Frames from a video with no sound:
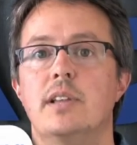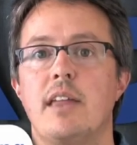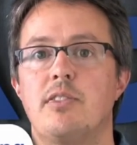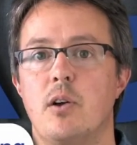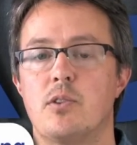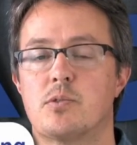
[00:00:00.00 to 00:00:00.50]
you
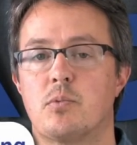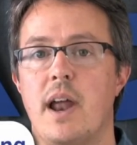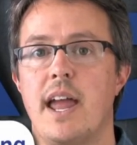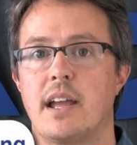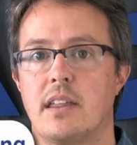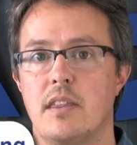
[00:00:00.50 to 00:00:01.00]
let those
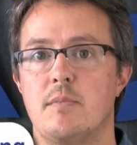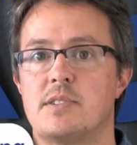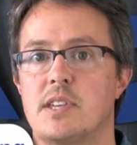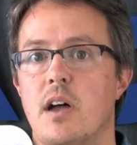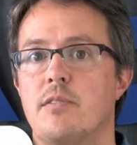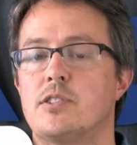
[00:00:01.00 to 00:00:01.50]
rank
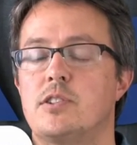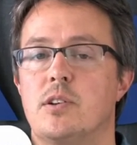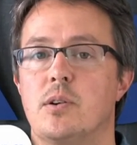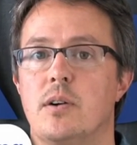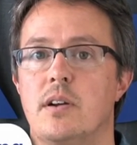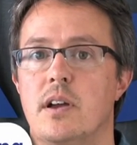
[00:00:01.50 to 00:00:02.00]
themselves
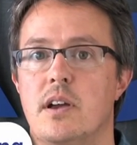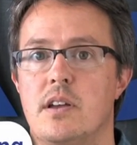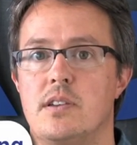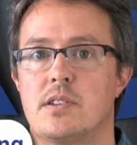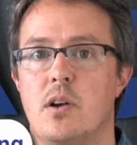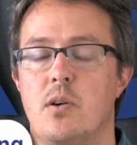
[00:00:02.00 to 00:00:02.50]
too.
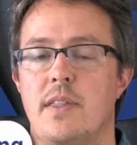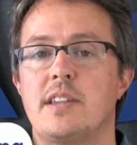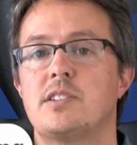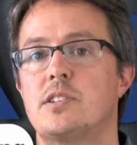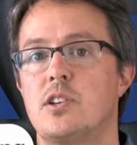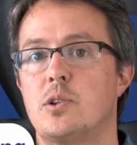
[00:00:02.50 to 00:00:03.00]
So
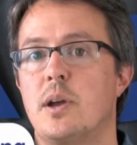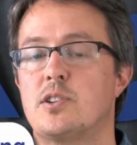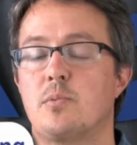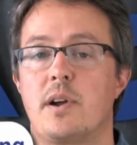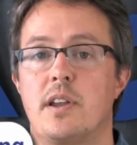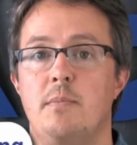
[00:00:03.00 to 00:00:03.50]
that's a
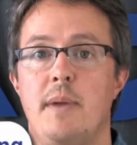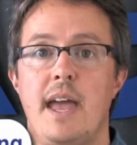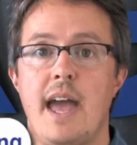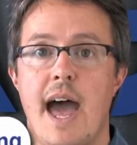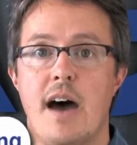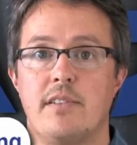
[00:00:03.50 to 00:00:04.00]
situation where you may
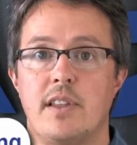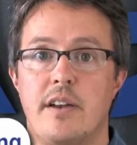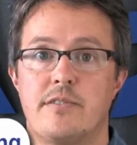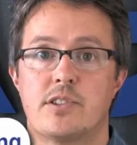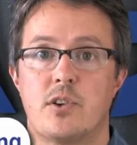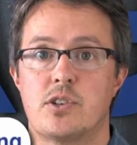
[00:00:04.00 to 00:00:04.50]
have a lot
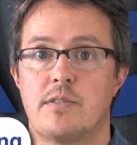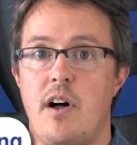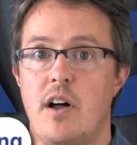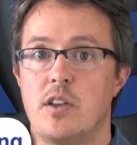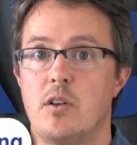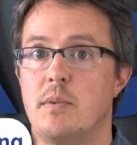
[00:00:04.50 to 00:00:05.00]
of search
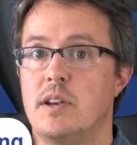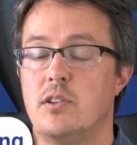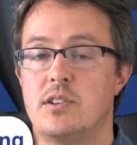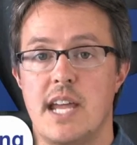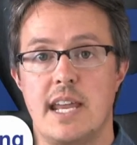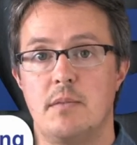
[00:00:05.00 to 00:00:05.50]
volume and
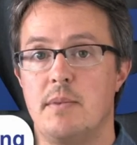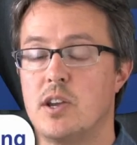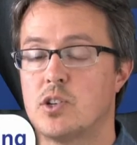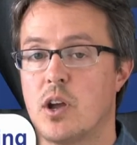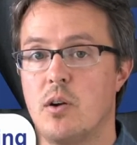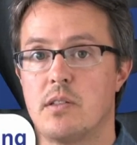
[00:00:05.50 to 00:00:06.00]
your data may
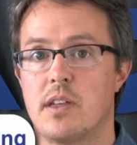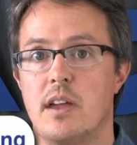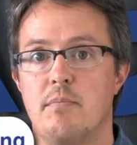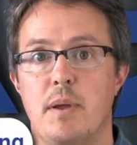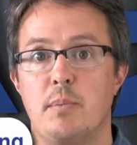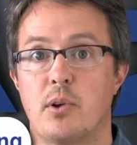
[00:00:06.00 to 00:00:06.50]
show
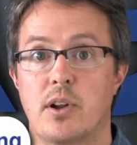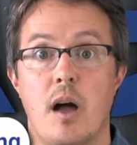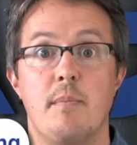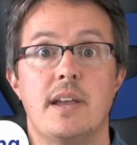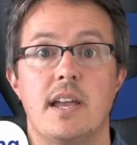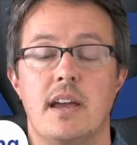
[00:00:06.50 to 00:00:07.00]
that people are
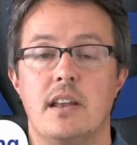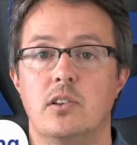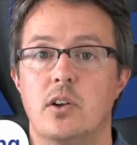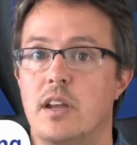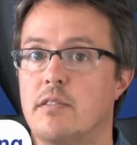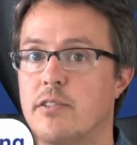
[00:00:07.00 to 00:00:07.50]
coming in
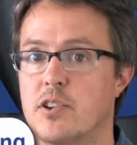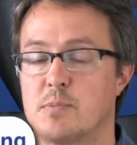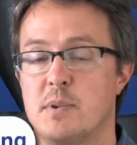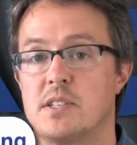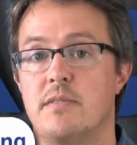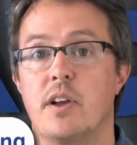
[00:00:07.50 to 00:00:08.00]
looking for
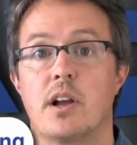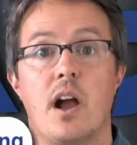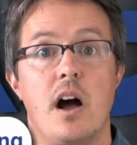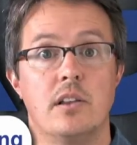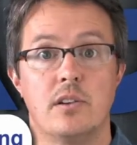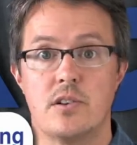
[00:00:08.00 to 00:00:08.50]
specific
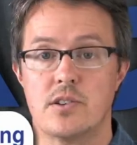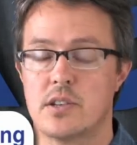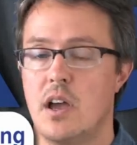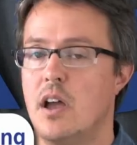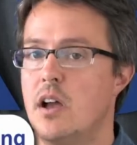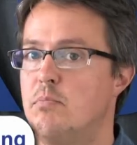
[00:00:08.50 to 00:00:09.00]
colors,
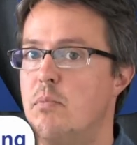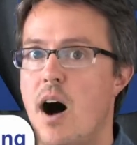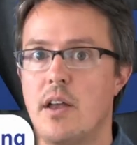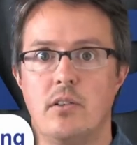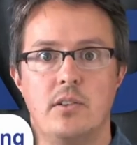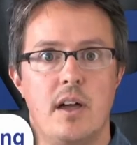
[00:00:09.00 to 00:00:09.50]

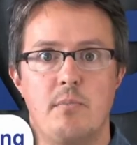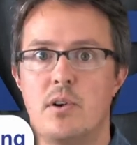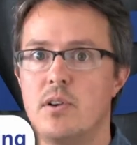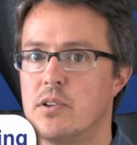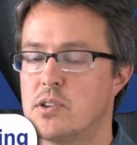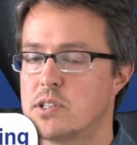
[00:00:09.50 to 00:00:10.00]
model
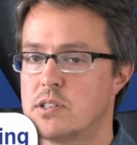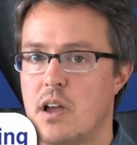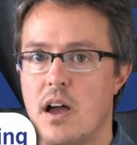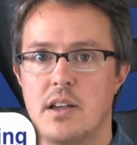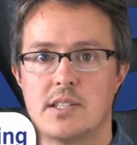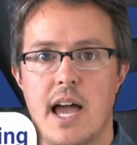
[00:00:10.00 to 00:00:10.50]
numbers,
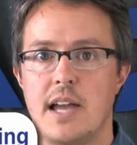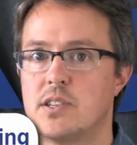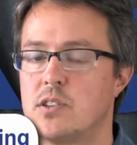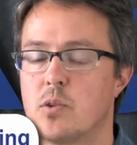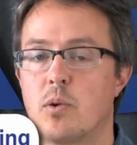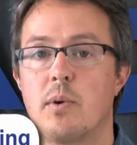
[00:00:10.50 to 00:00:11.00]

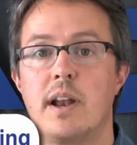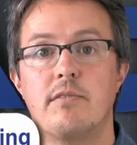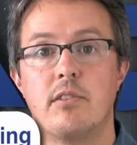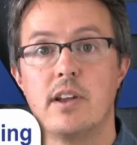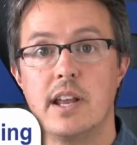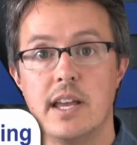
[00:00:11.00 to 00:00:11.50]
sizes, or
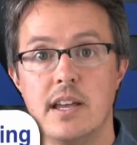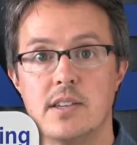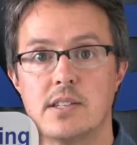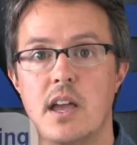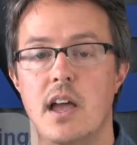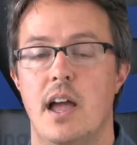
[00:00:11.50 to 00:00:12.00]
whatever it
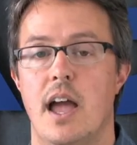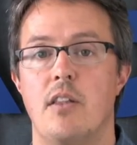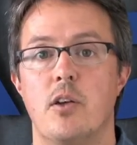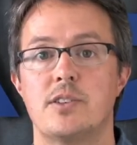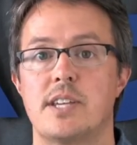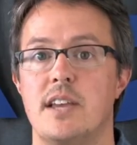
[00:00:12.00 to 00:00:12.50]
is. And in
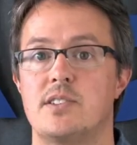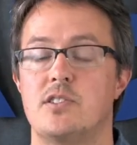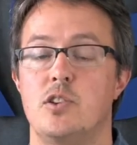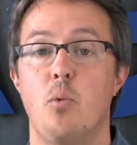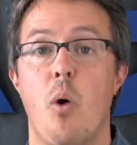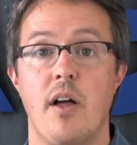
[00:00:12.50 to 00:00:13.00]
those
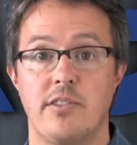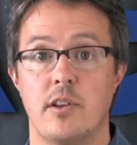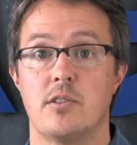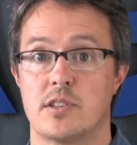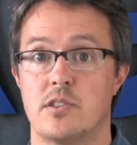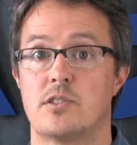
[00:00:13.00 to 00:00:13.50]
cases, you want
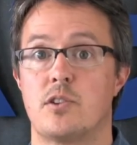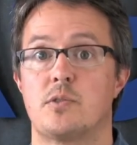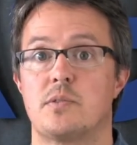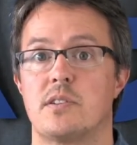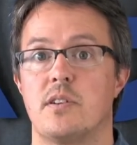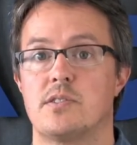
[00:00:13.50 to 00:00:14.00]
those in search
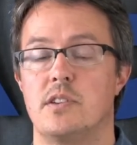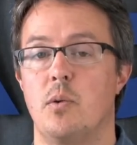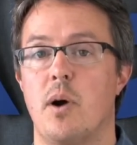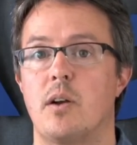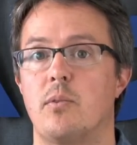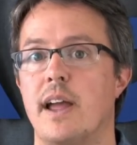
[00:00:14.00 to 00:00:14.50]
results and you
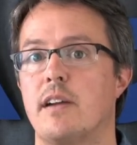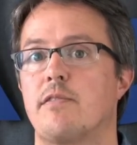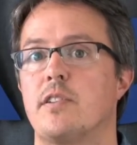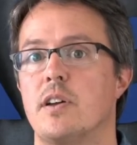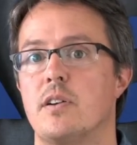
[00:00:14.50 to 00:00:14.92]
want to rank for